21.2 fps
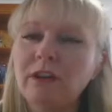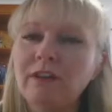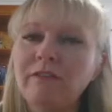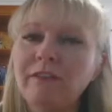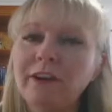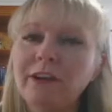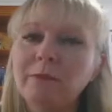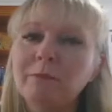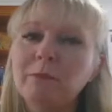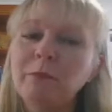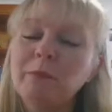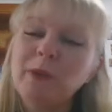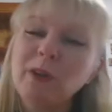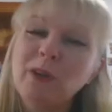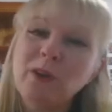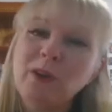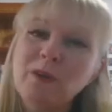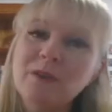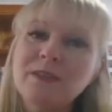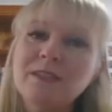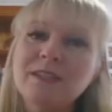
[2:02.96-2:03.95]
variable
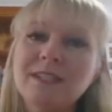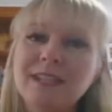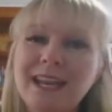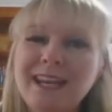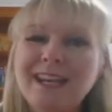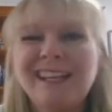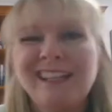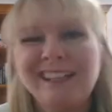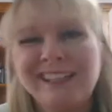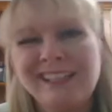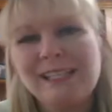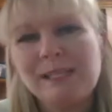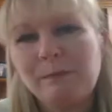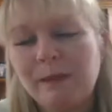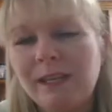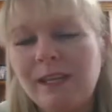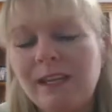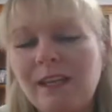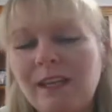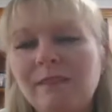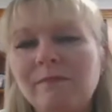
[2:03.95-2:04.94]
because, technically
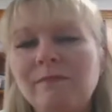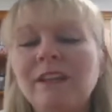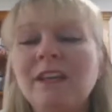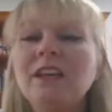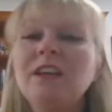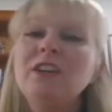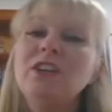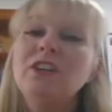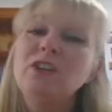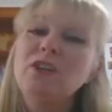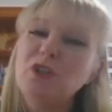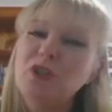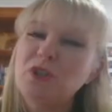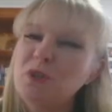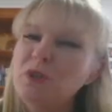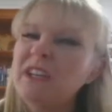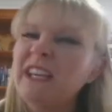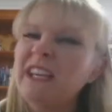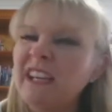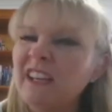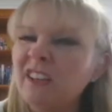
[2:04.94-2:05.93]
speaking, you
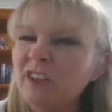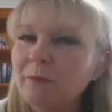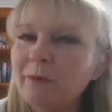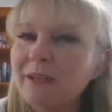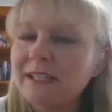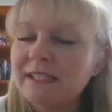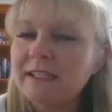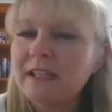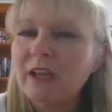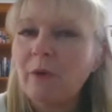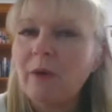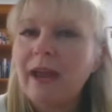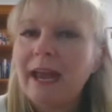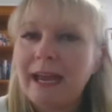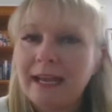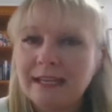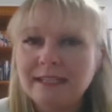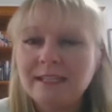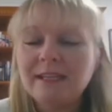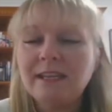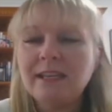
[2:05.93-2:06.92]
do get a little bit slower
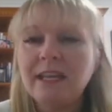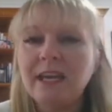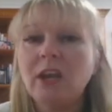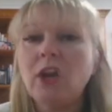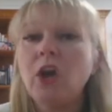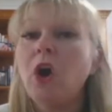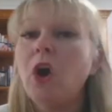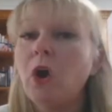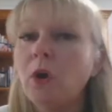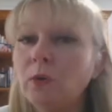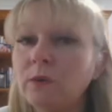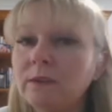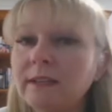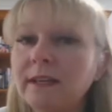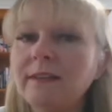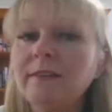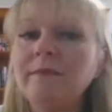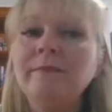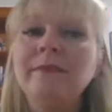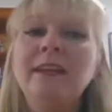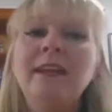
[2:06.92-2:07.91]
as you get older,
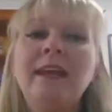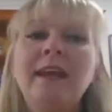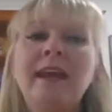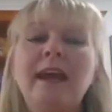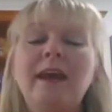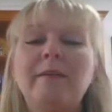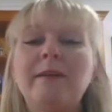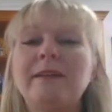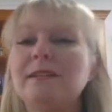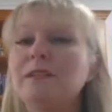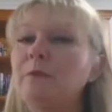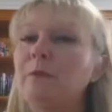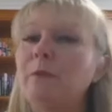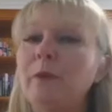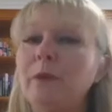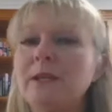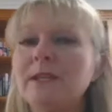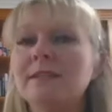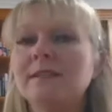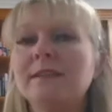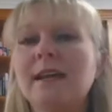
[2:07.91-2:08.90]
uh, as the
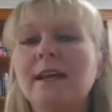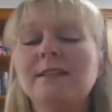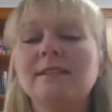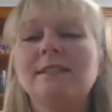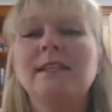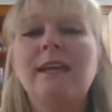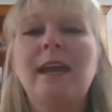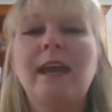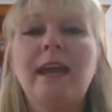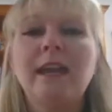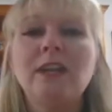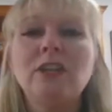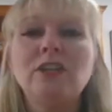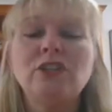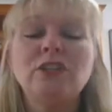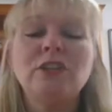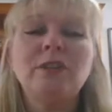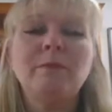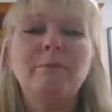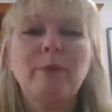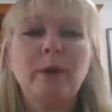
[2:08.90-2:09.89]
body starts to age
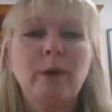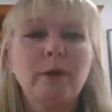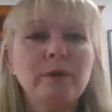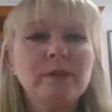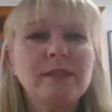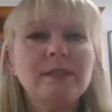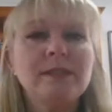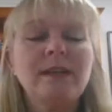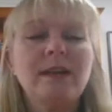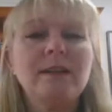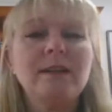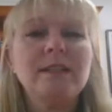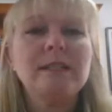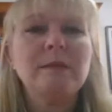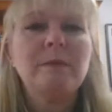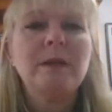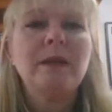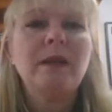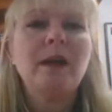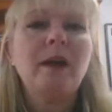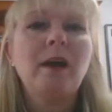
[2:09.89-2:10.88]
and the bones start to
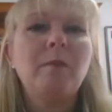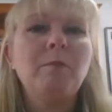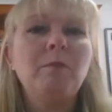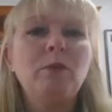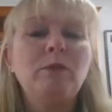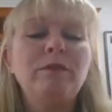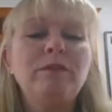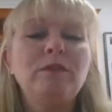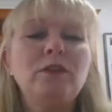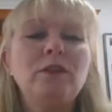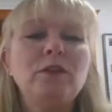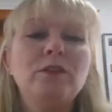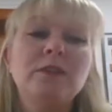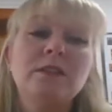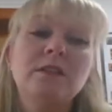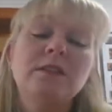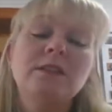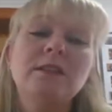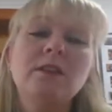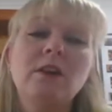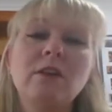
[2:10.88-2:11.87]
become more
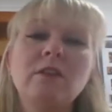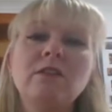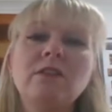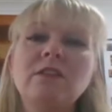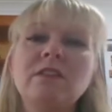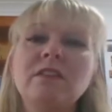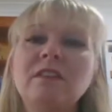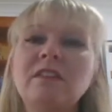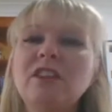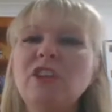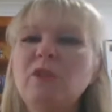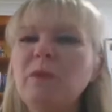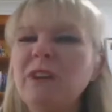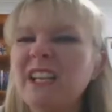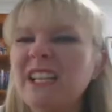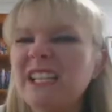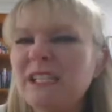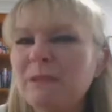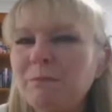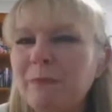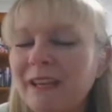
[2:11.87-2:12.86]
fused. So, you would
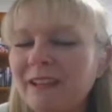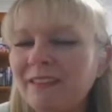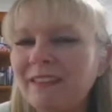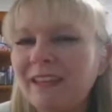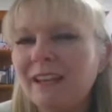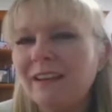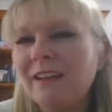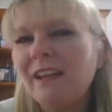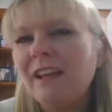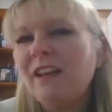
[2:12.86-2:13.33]
expect that